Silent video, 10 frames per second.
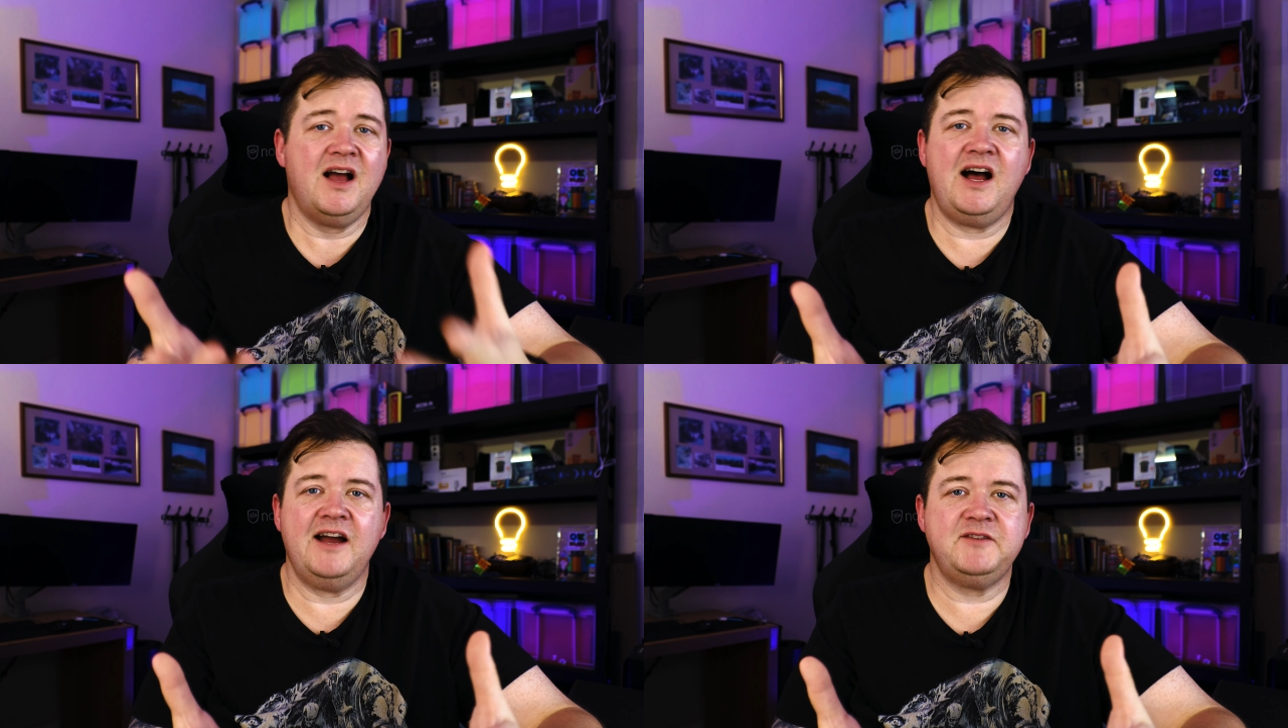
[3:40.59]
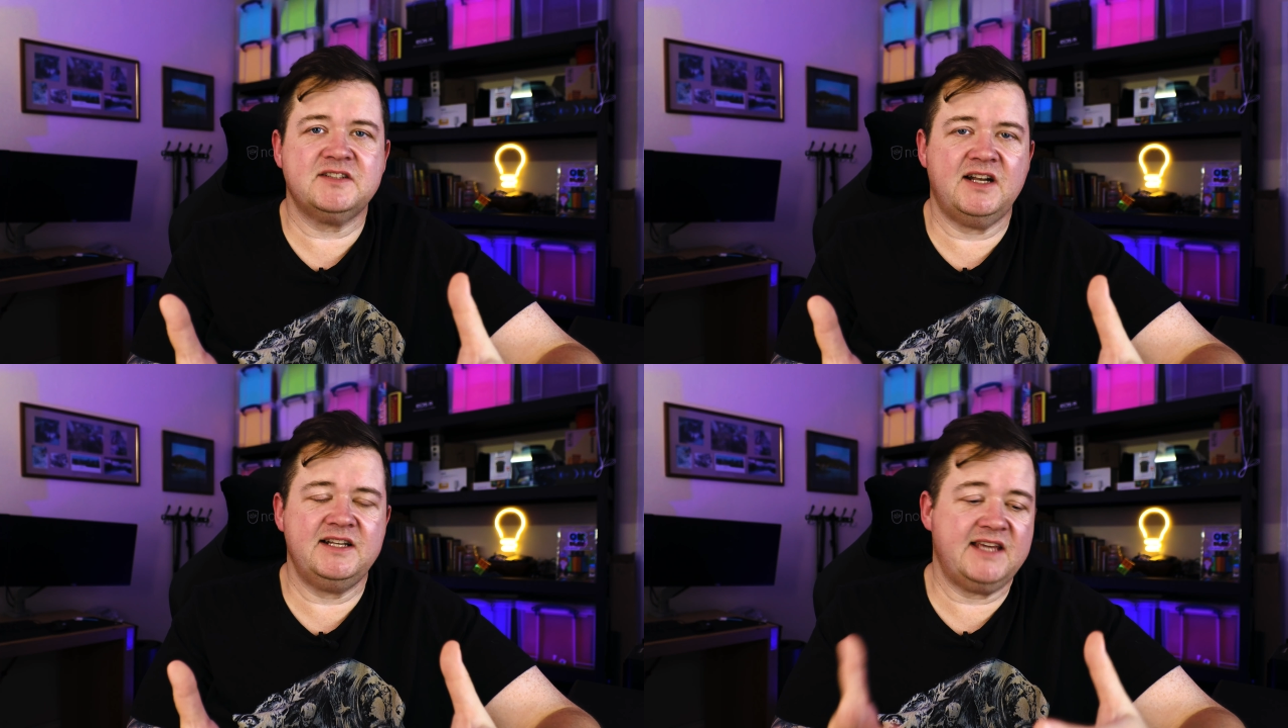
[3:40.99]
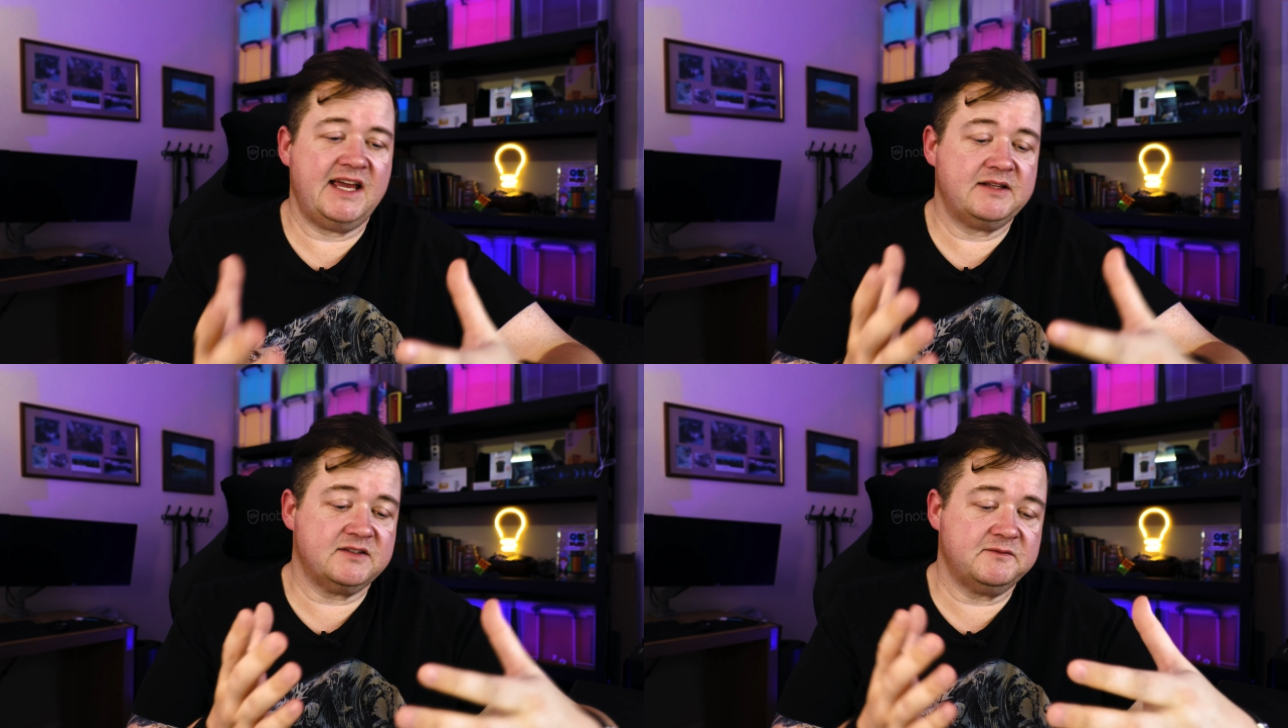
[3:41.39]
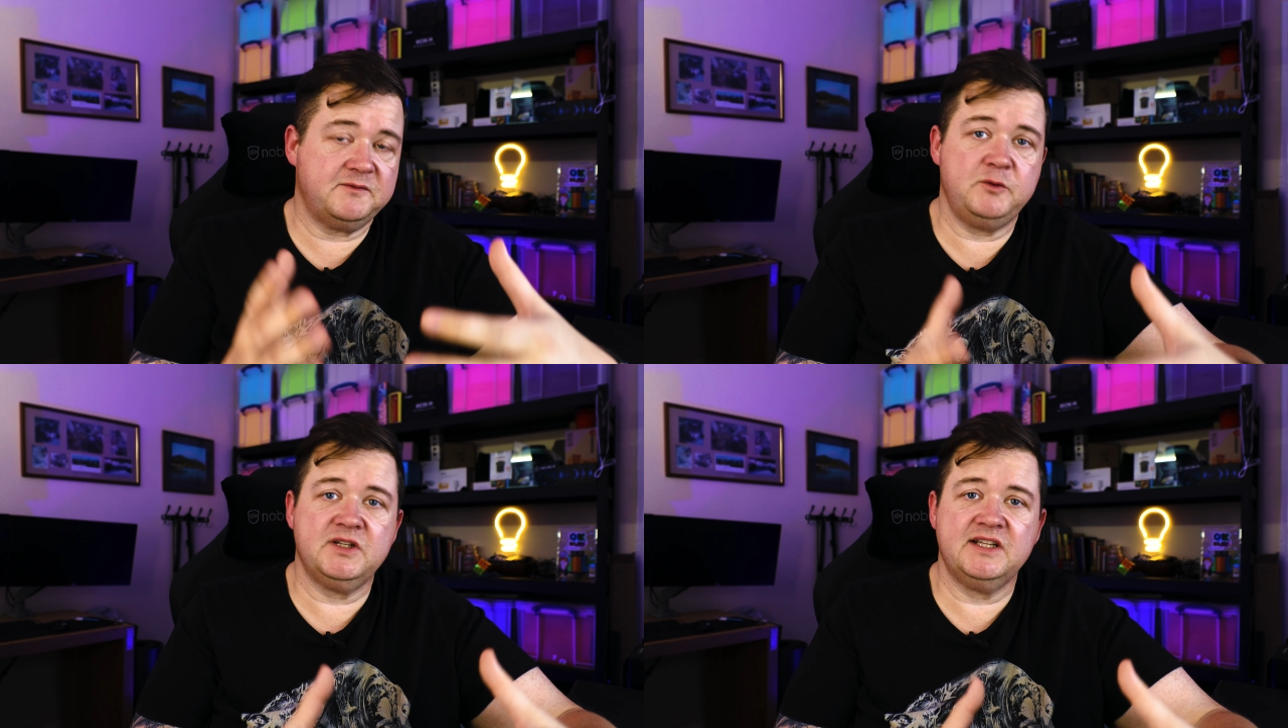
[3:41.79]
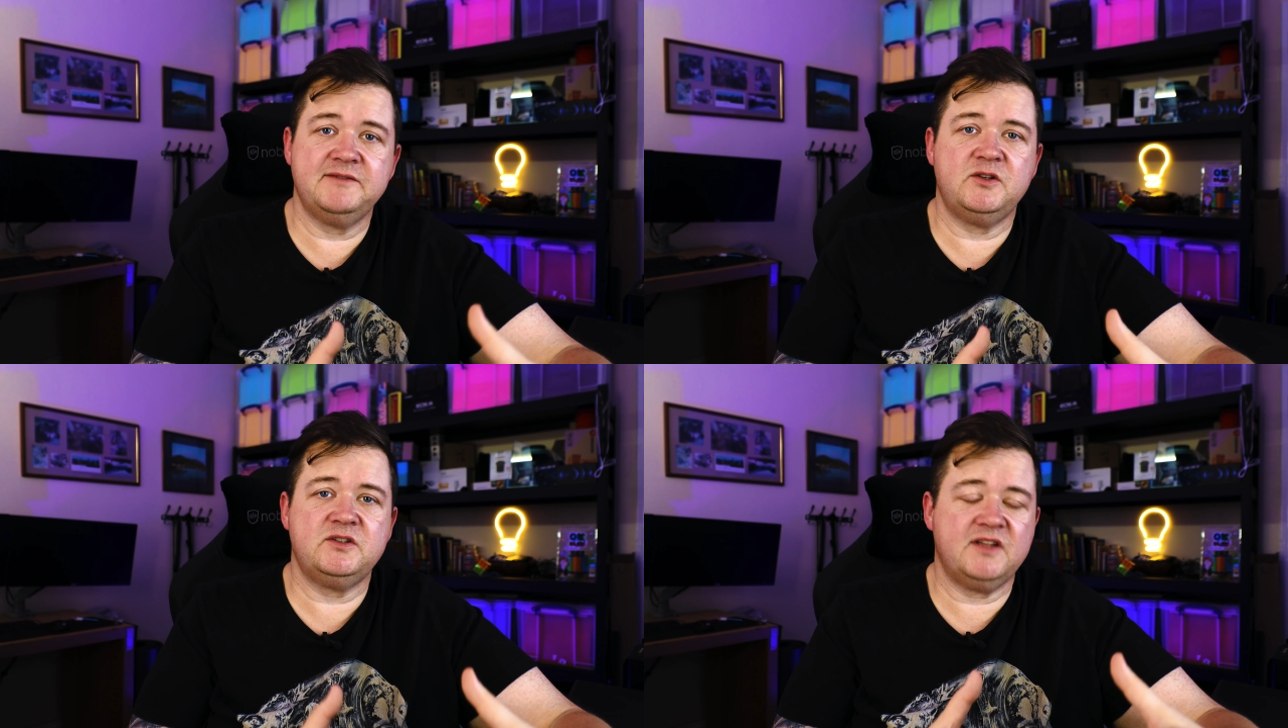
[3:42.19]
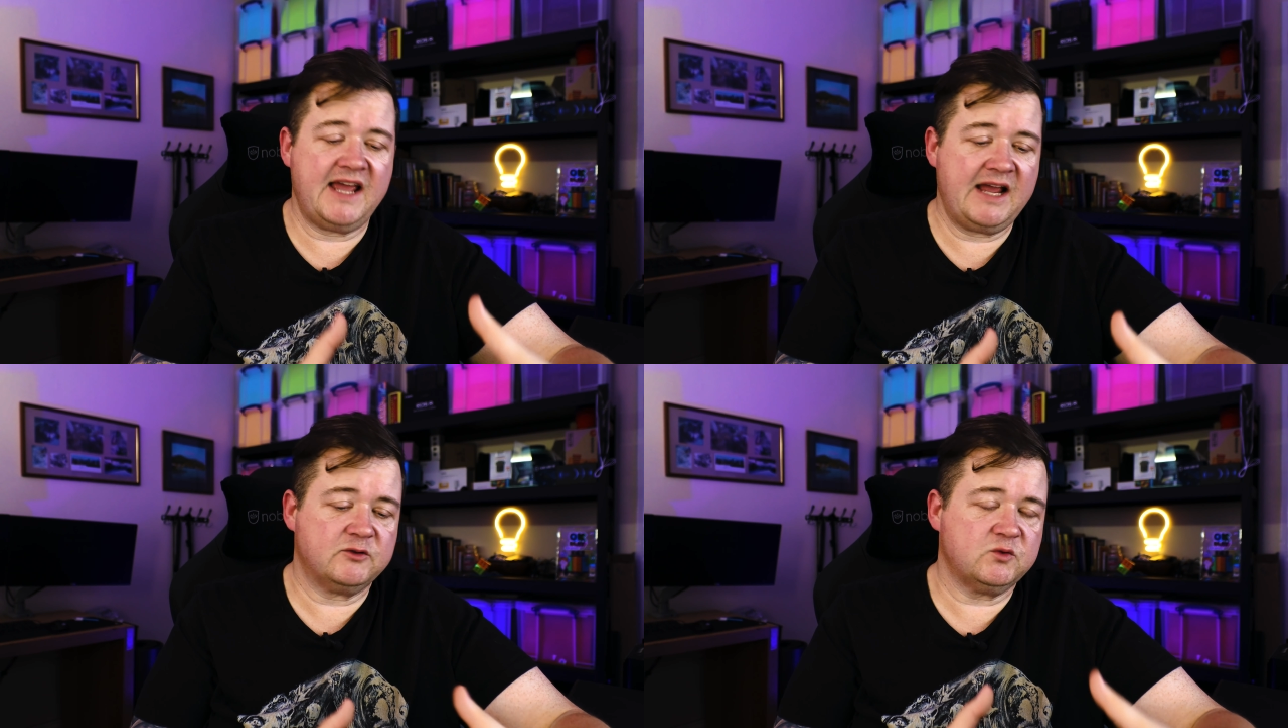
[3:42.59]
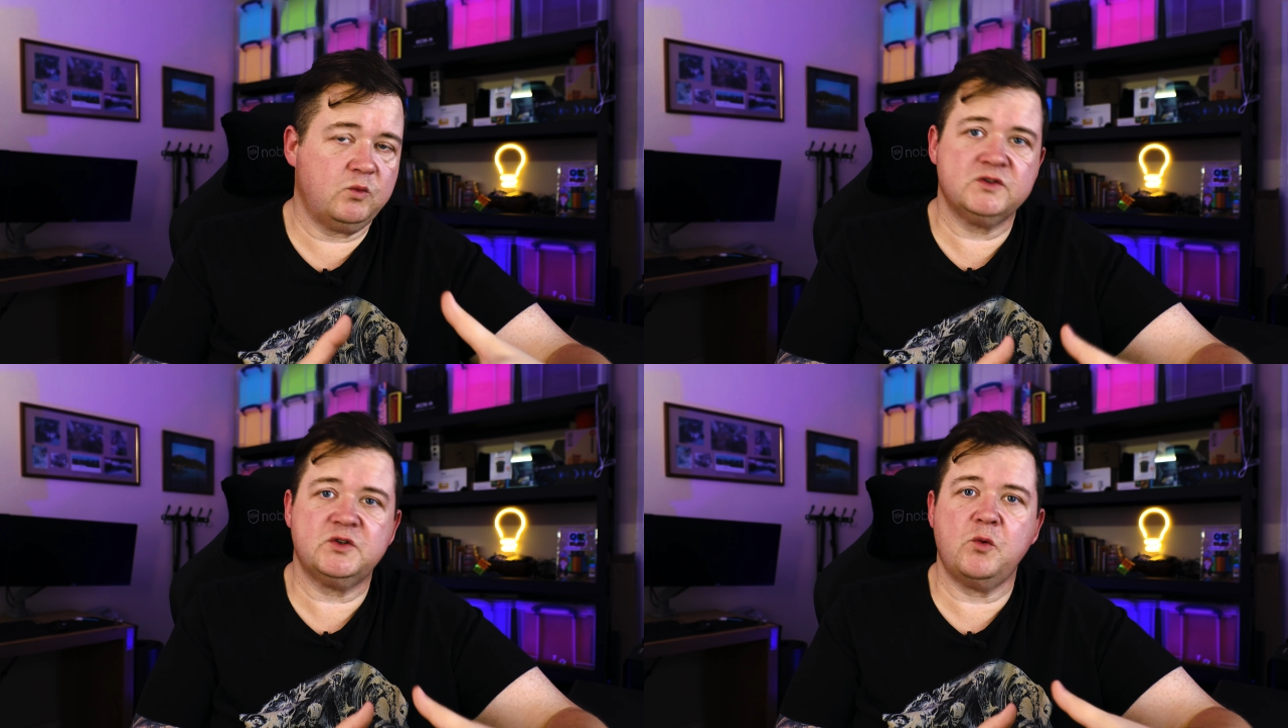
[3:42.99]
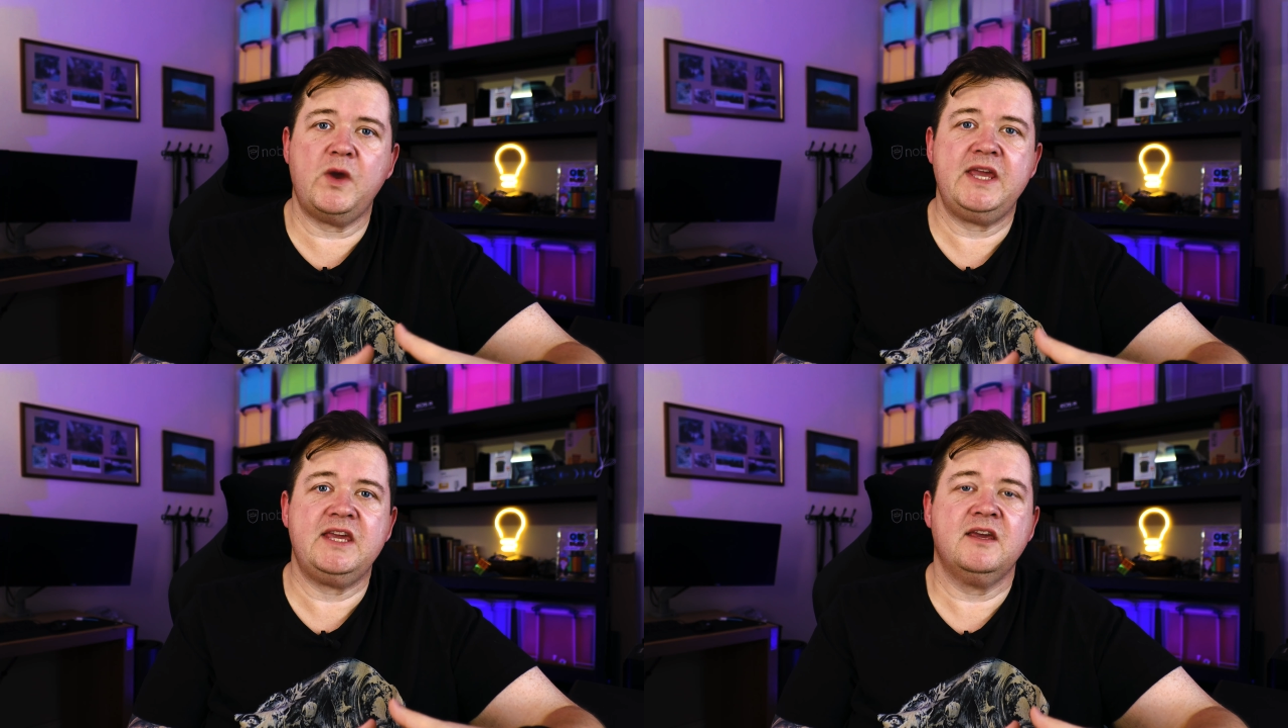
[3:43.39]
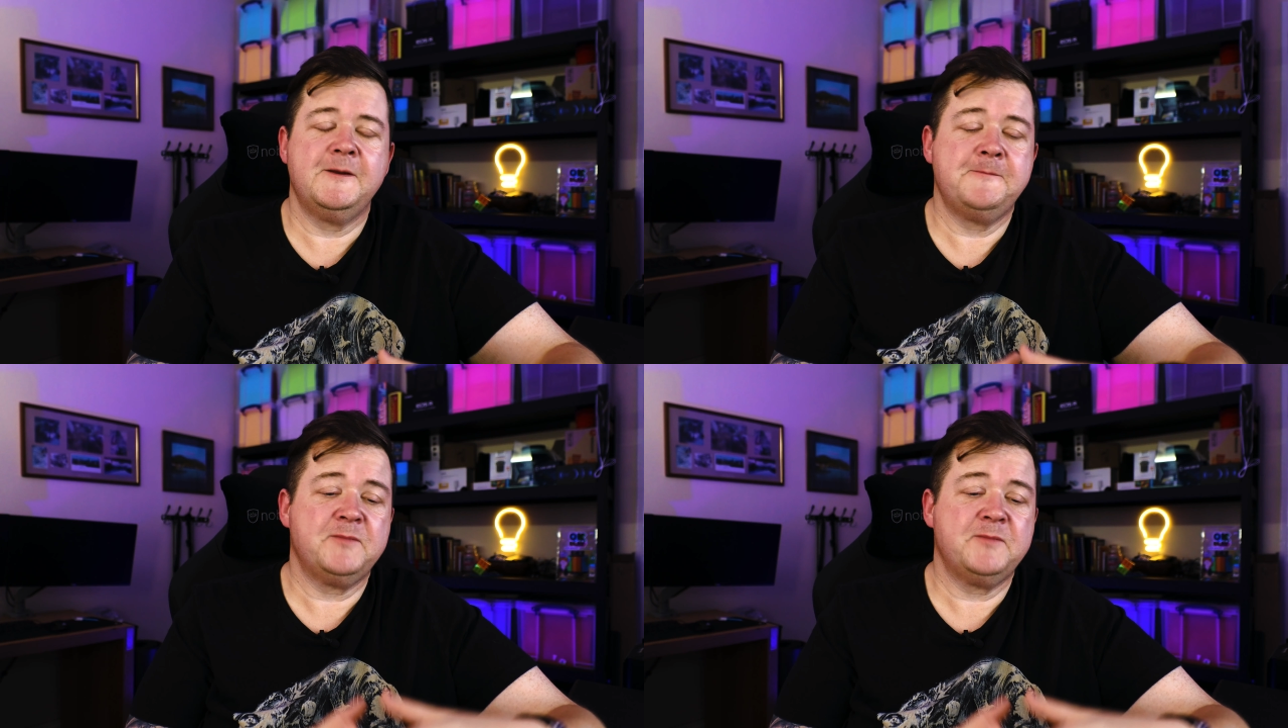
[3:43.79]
I've decided to get food delivered to the house once a week.